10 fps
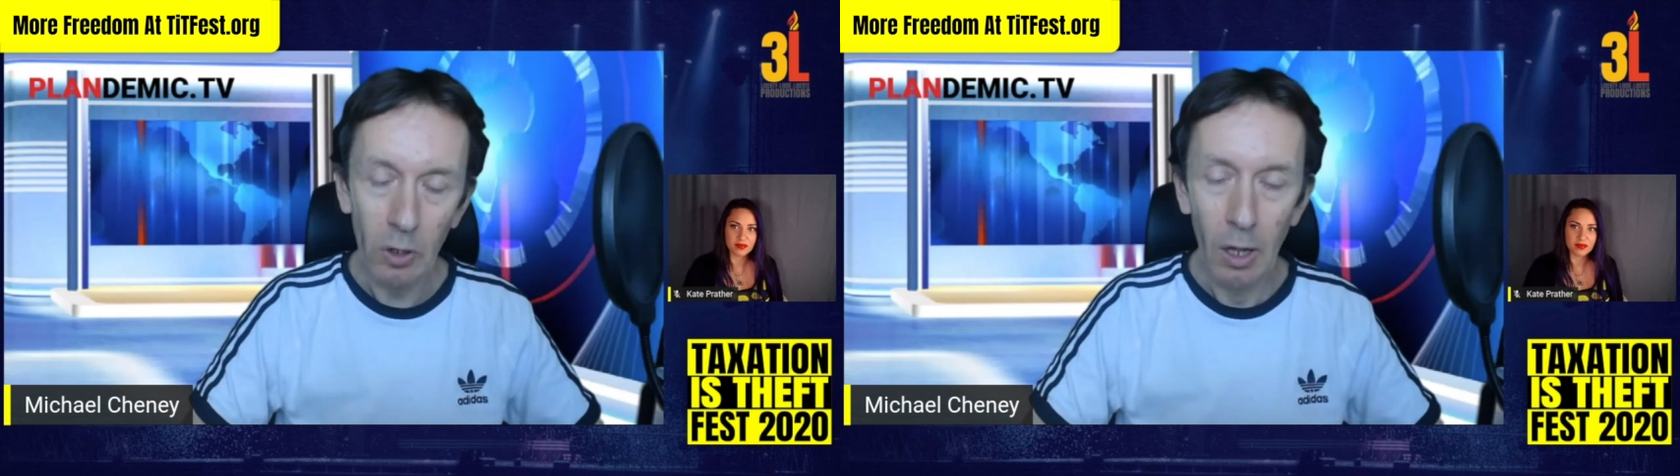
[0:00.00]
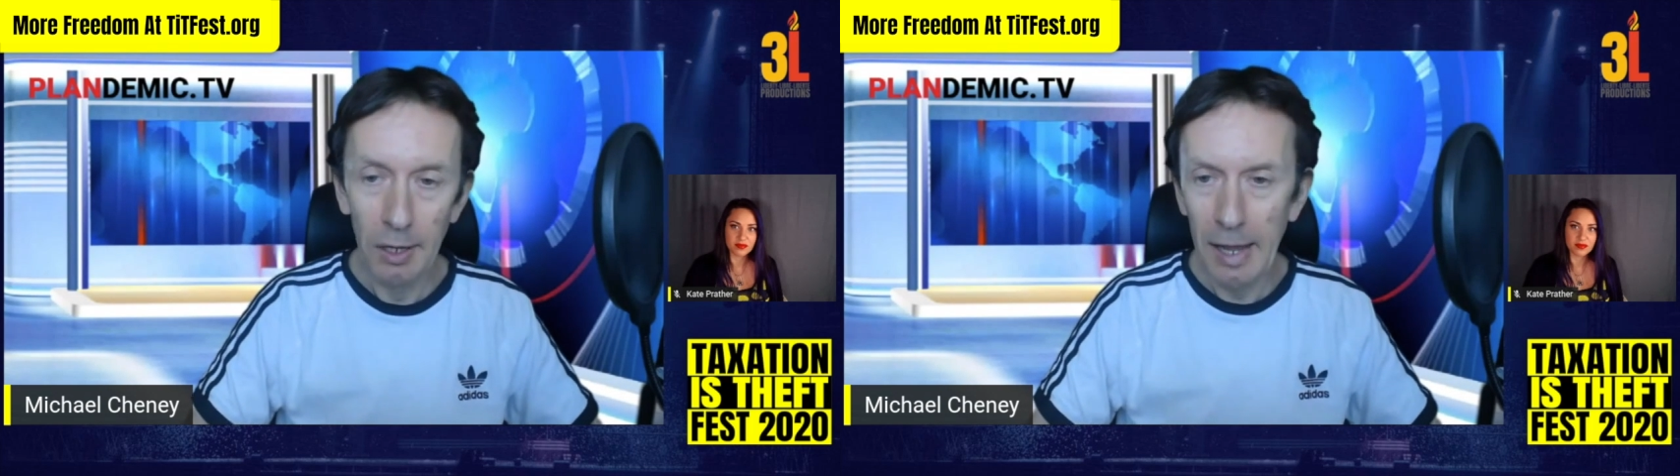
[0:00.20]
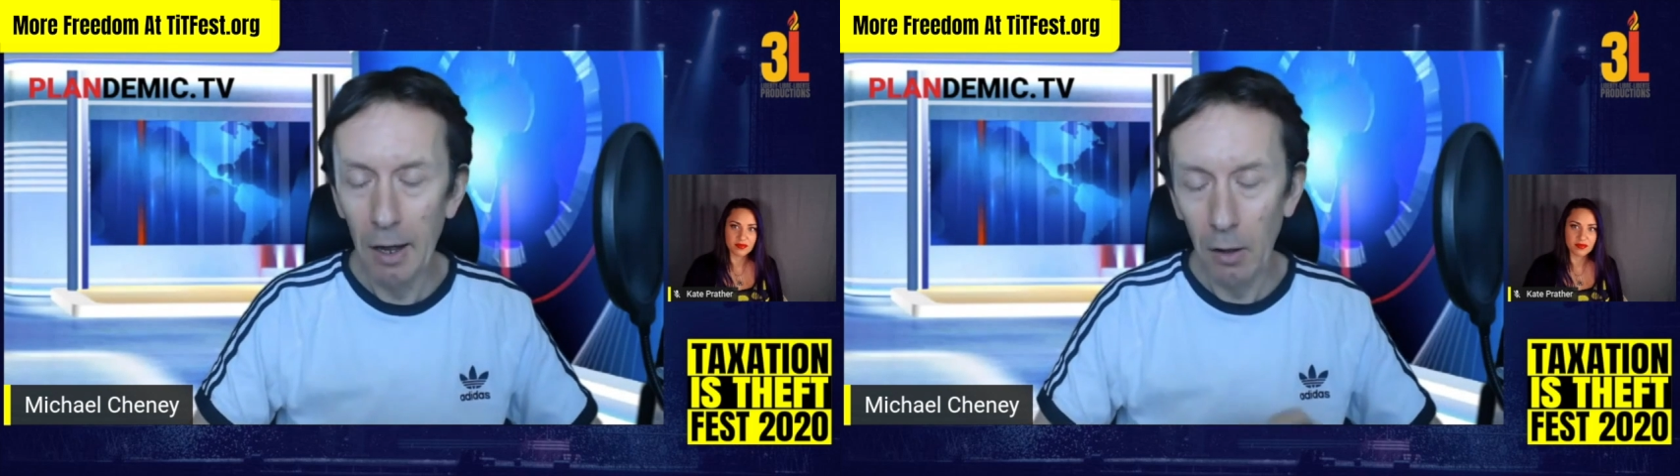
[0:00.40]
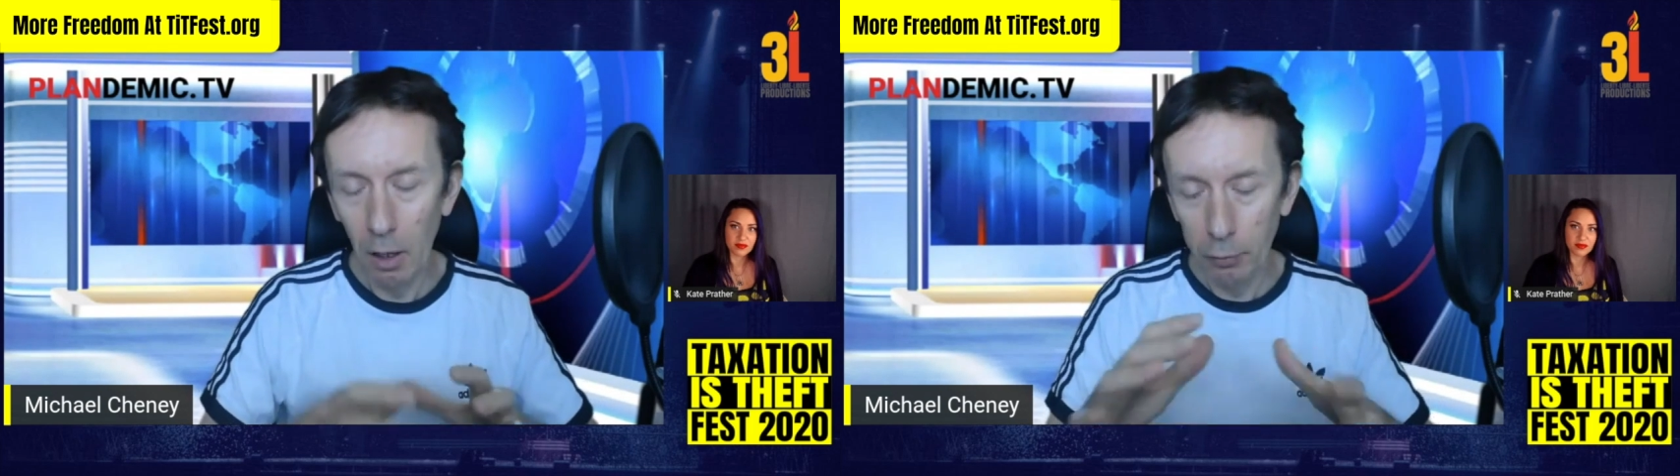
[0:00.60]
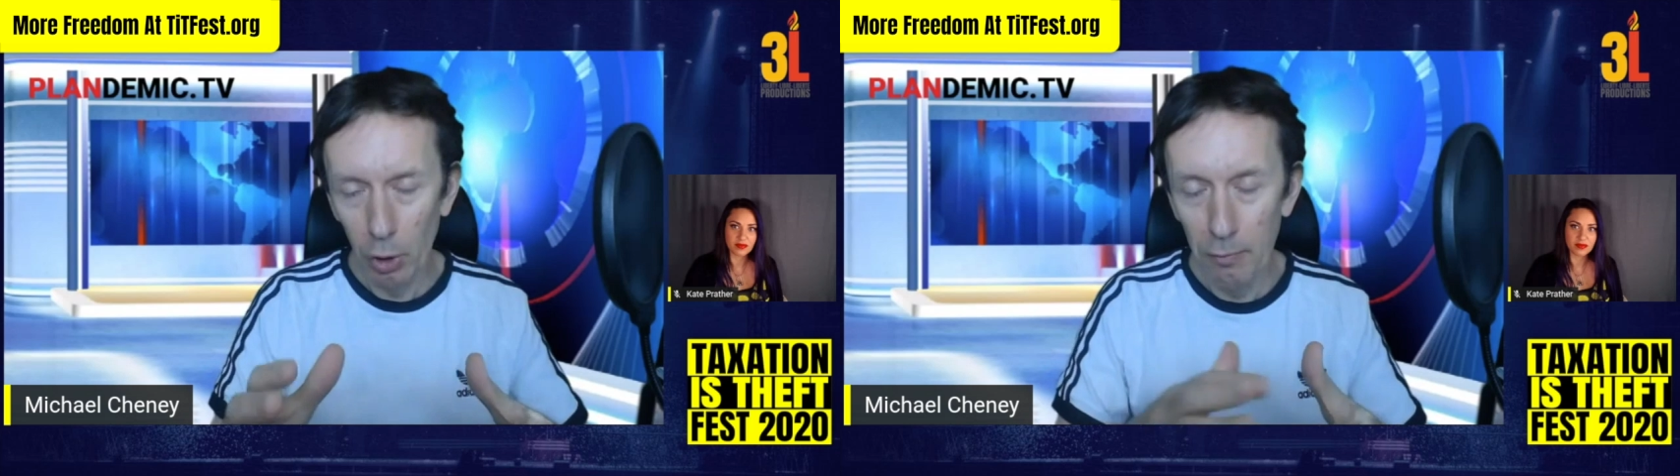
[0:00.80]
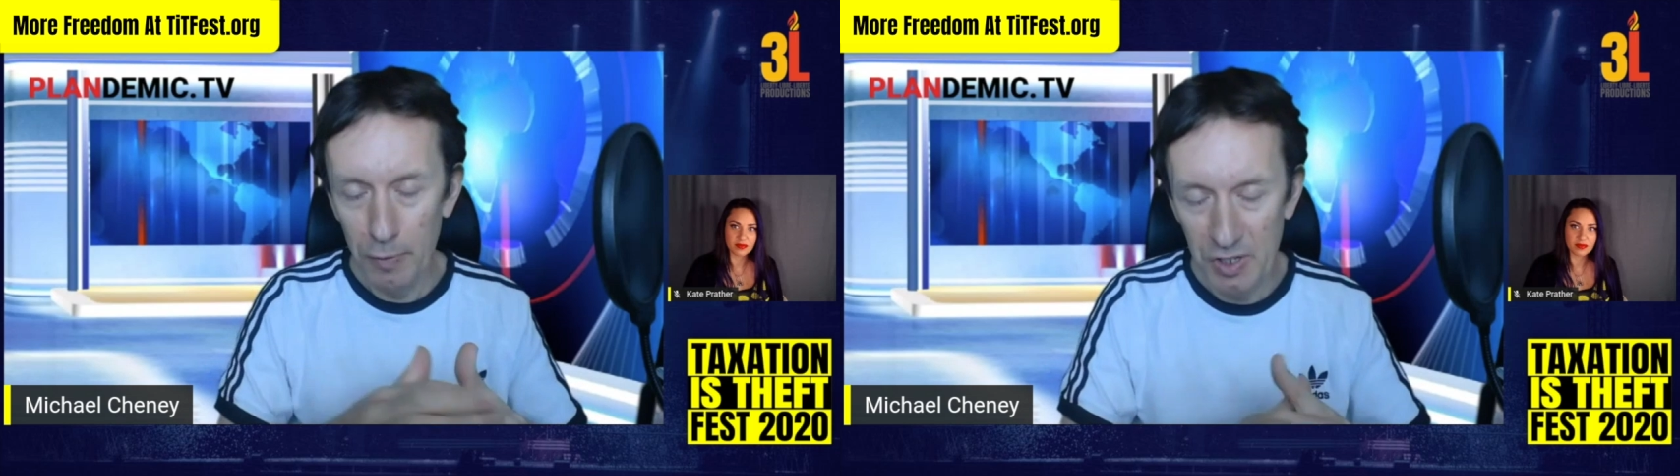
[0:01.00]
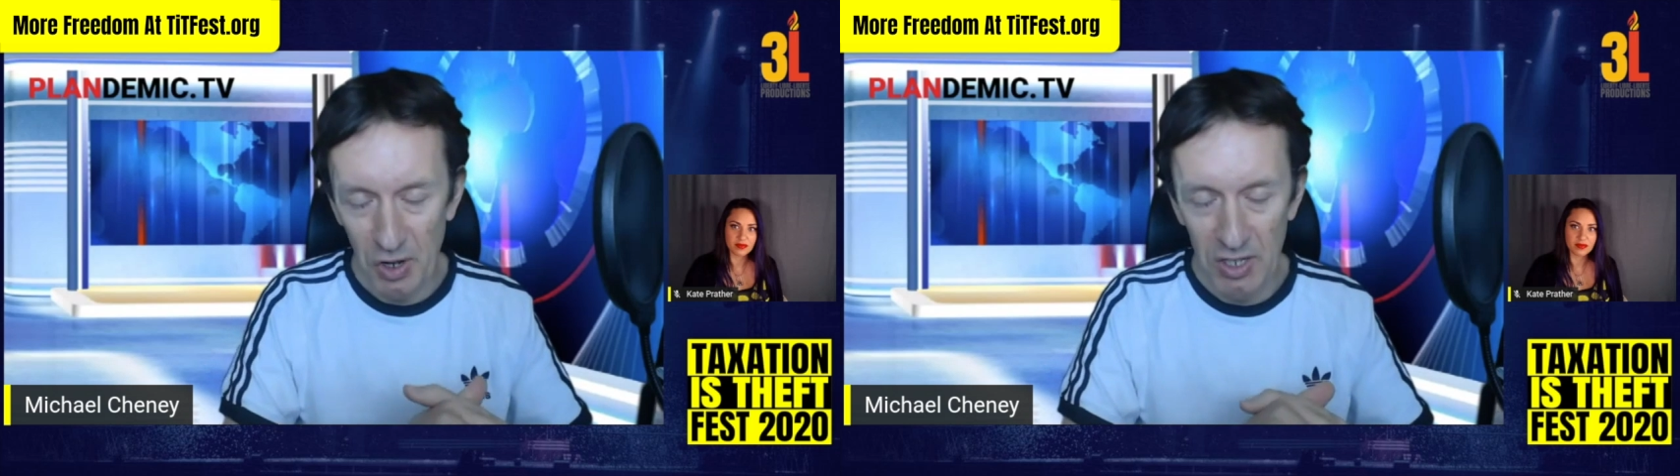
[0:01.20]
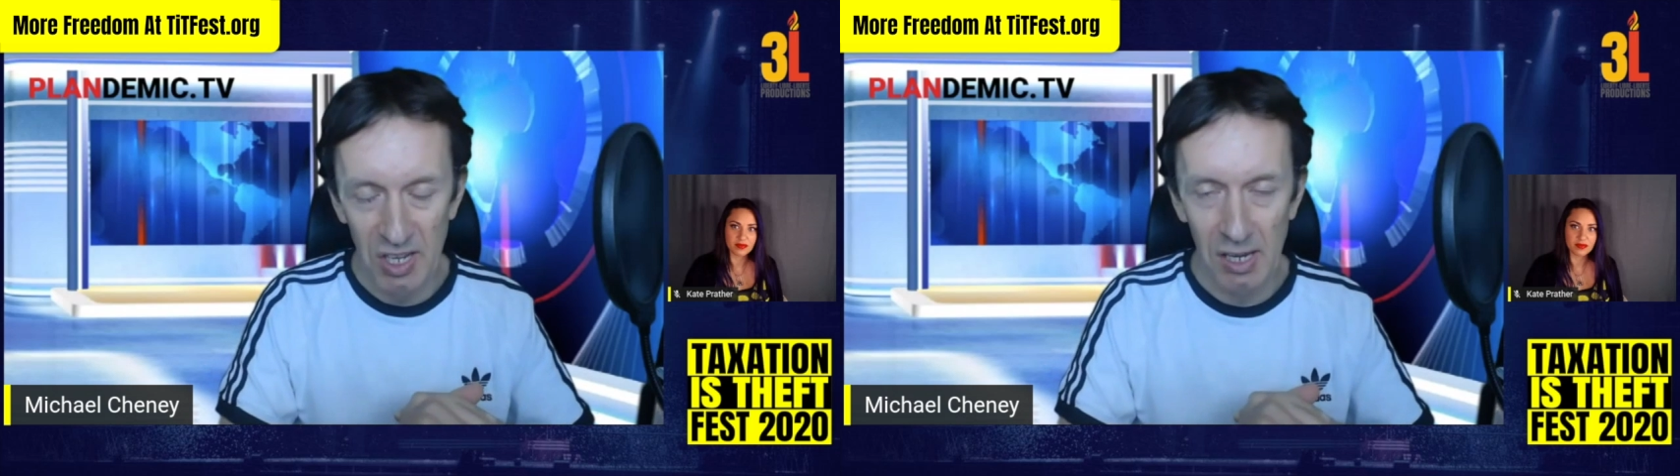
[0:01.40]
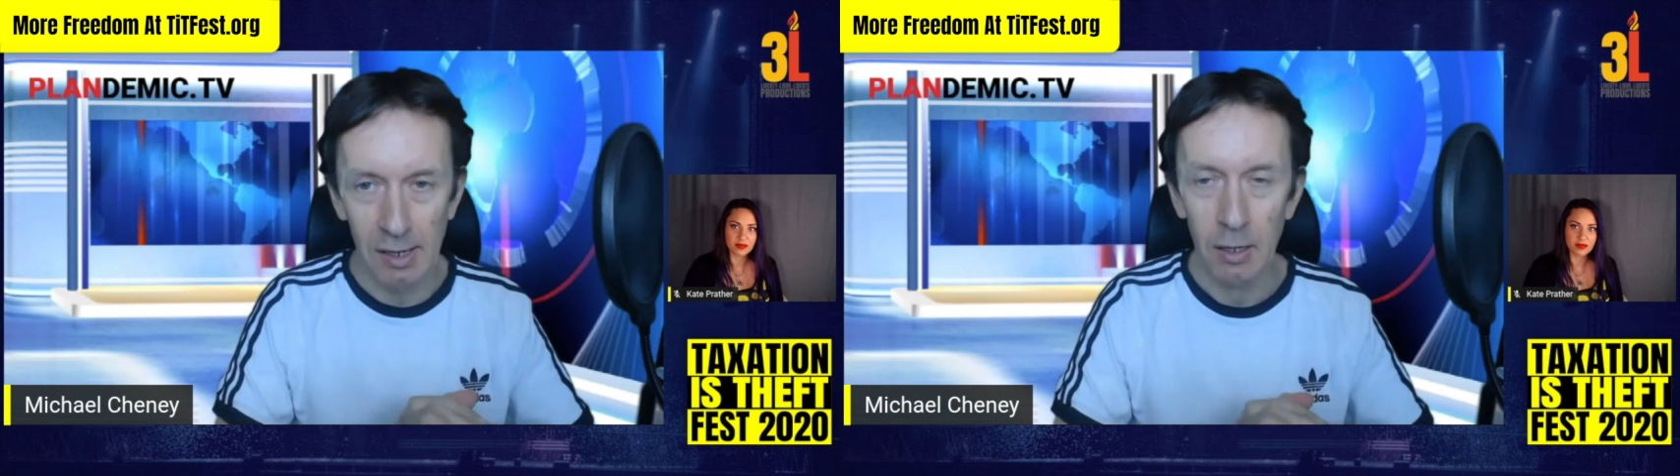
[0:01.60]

And again, I've got to emphasize here,